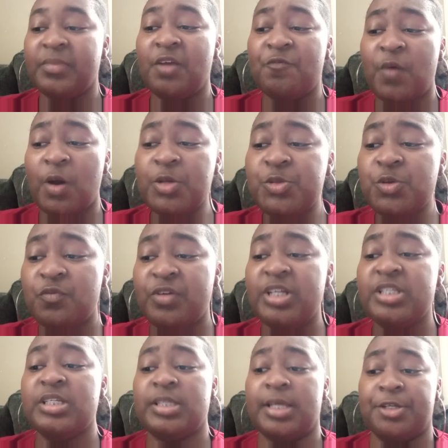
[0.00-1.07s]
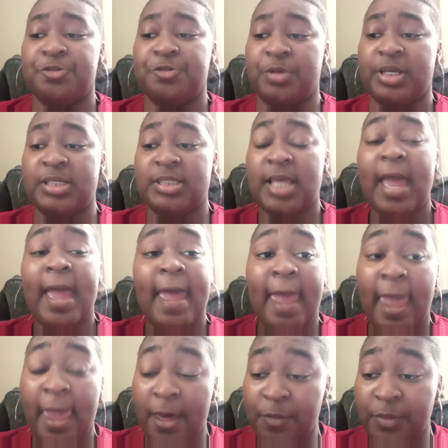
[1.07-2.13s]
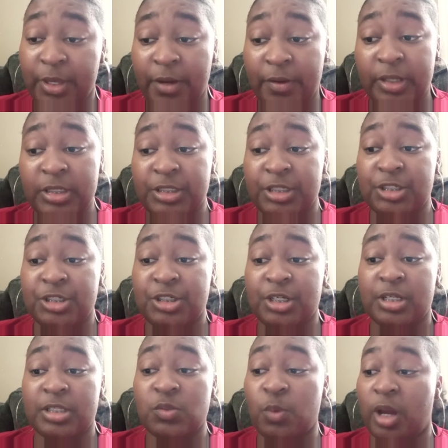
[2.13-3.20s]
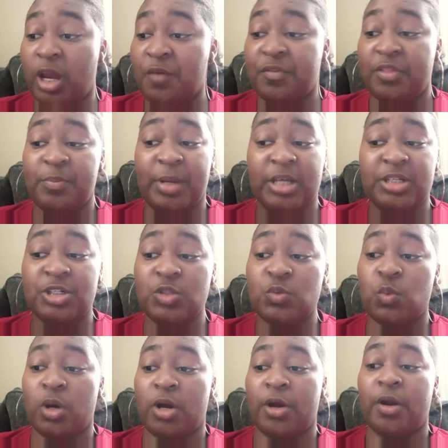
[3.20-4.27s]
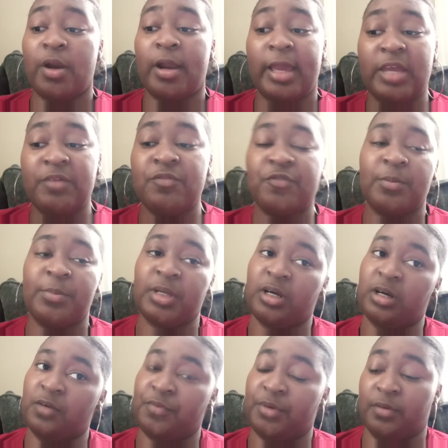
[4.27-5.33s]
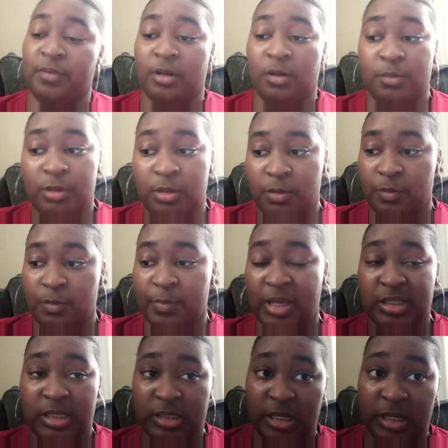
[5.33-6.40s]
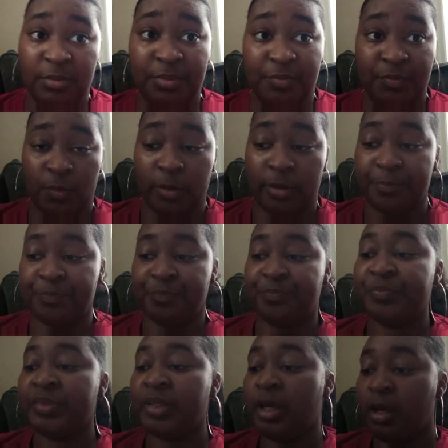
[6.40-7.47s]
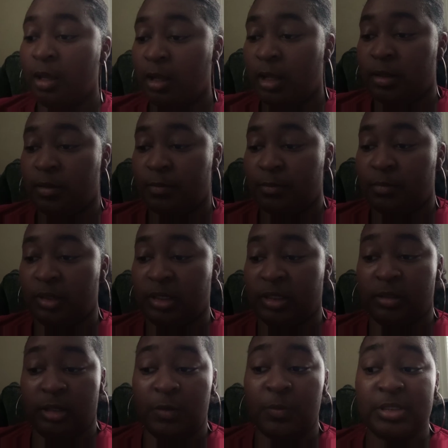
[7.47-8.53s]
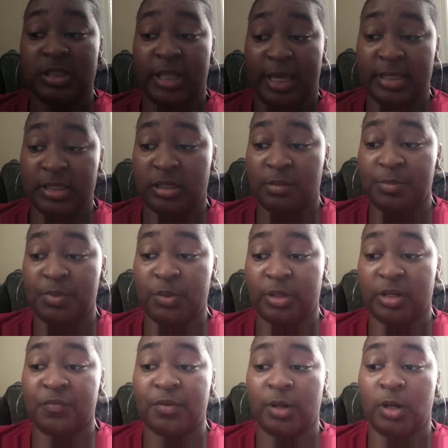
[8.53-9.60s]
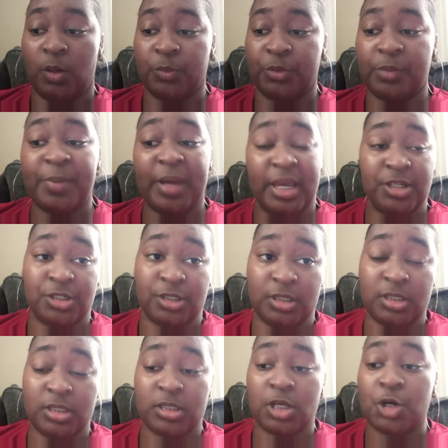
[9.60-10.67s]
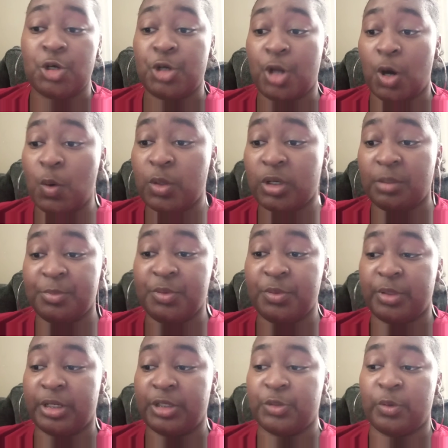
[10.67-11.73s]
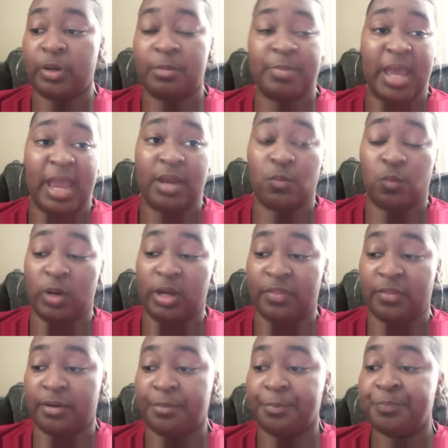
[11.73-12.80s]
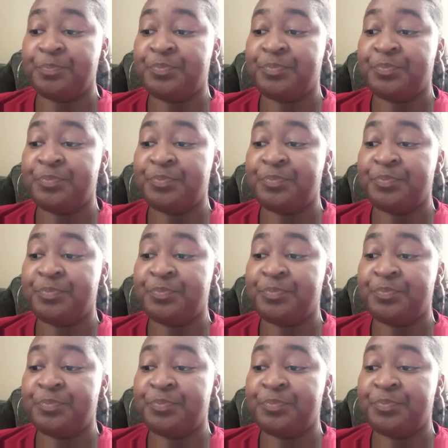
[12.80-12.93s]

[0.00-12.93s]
Virtual visits addressed healthcare conditions wherever the patients were, even from the comfort of their own home, as I stated before. It was less commuting for older patients, no commuting during bad weather.